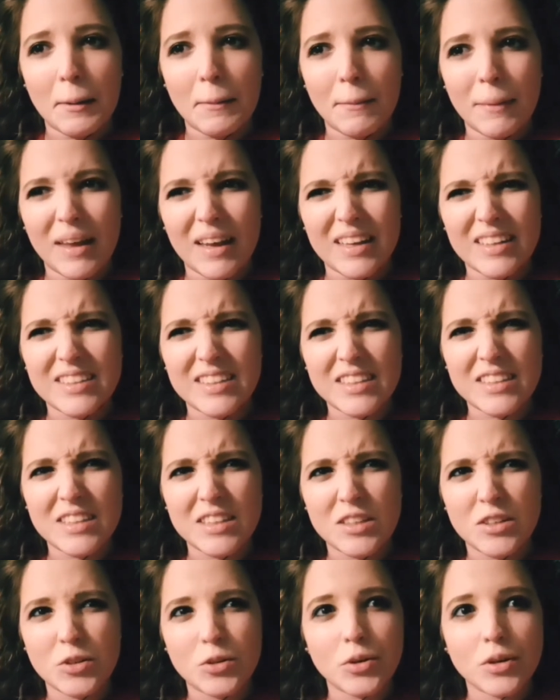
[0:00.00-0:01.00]
like
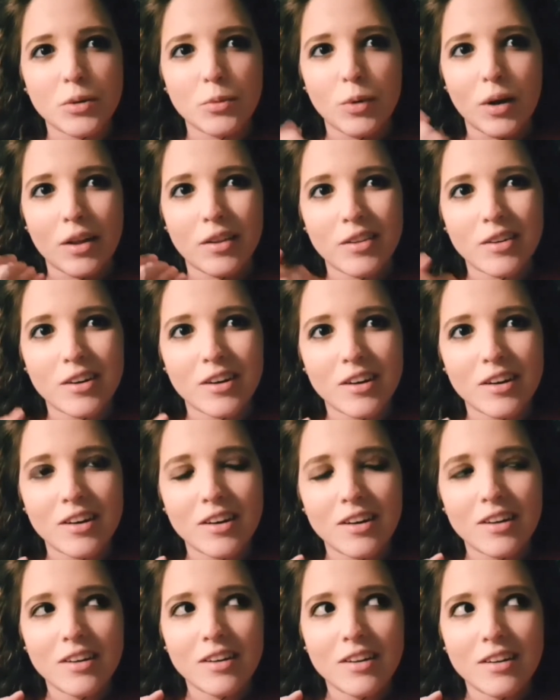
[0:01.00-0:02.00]
60 degree weather
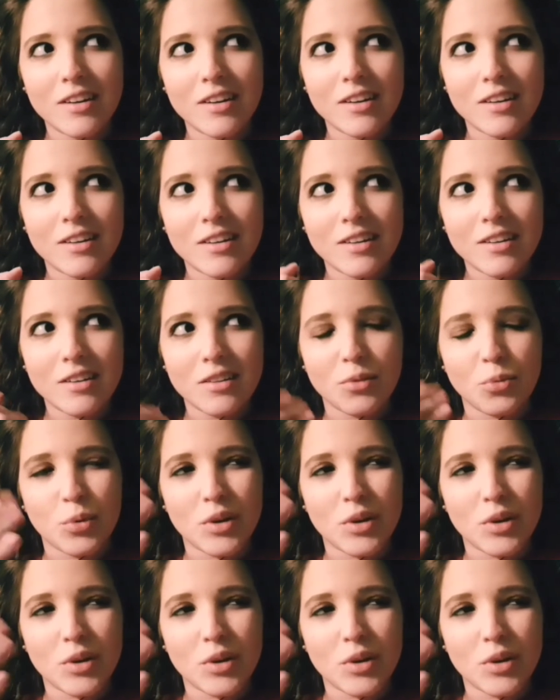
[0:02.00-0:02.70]
the